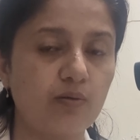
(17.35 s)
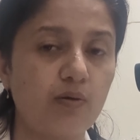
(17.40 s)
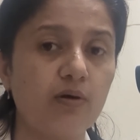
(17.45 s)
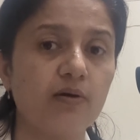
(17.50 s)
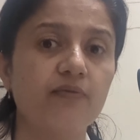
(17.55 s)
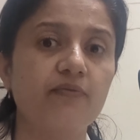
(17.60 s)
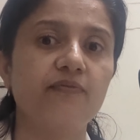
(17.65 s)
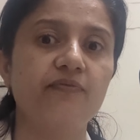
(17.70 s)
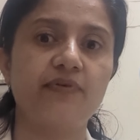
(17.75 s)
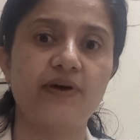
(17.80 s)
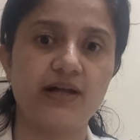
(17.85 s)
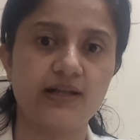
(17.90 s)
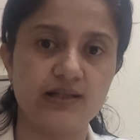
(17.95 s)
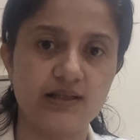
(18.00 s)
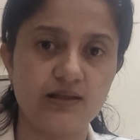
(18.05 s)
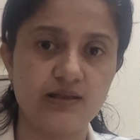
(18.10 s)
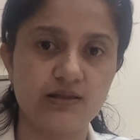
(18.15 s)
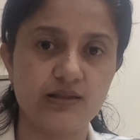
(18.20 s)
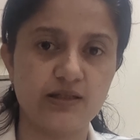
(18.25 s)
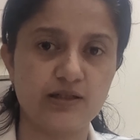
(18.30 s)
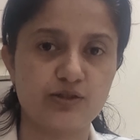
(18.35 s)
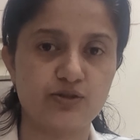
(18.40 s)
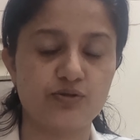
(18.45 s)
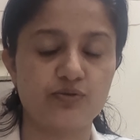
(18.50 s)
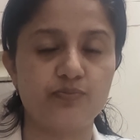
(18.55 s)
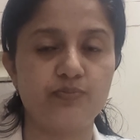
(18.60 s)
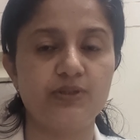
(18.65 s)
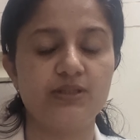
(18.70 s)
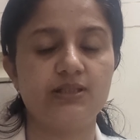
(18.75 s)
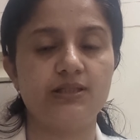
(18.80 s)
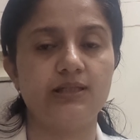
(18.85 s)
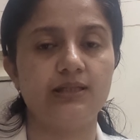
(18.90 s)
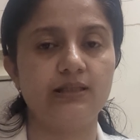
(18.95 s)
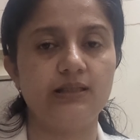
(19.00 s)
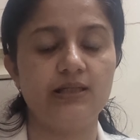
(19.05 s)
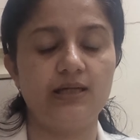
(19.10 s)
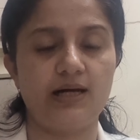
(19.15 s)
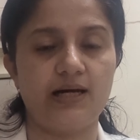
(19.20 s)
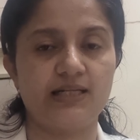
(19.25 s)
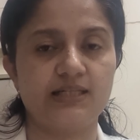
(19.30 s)
or when they should be seeing
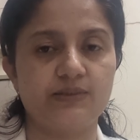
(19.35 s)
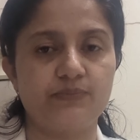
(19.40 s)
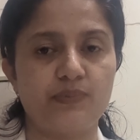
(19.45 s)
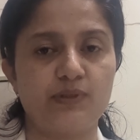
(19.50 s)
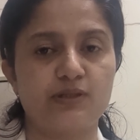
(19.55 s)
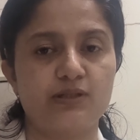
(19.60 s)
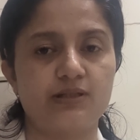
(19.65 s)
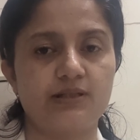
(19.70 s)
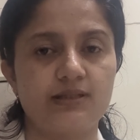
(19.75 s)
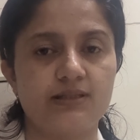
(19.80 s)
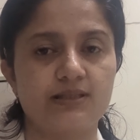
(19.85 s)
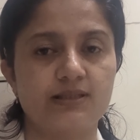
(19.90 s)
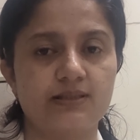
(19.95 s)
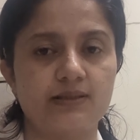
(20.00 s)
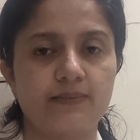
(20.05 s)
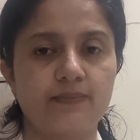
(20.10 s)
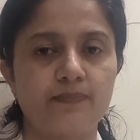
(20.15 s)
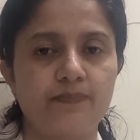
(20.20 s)
the eye specialist.